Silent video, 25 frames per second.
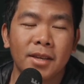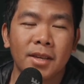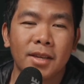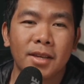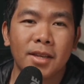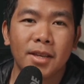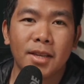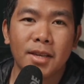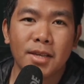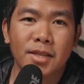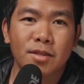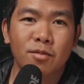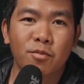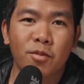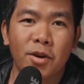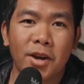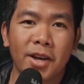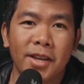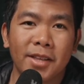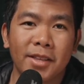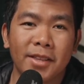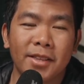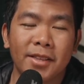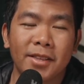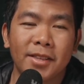It is
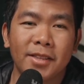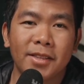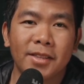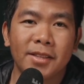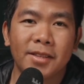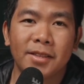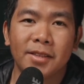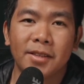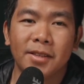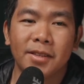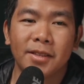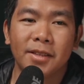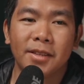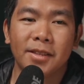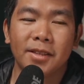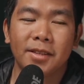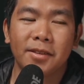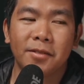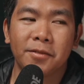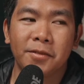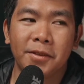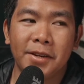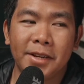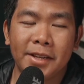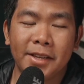wide,
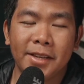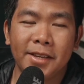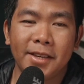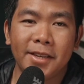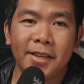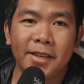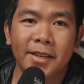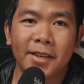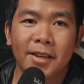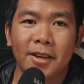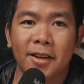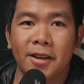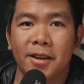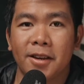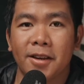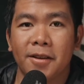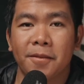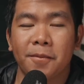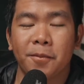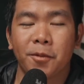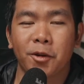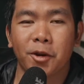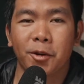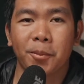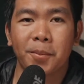really,
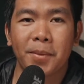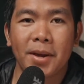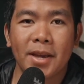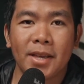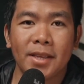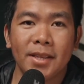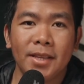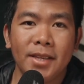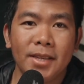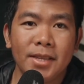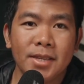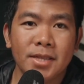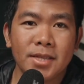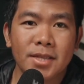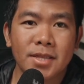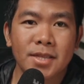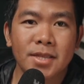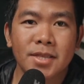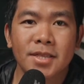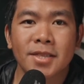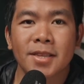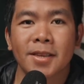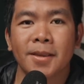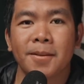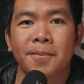for my needs.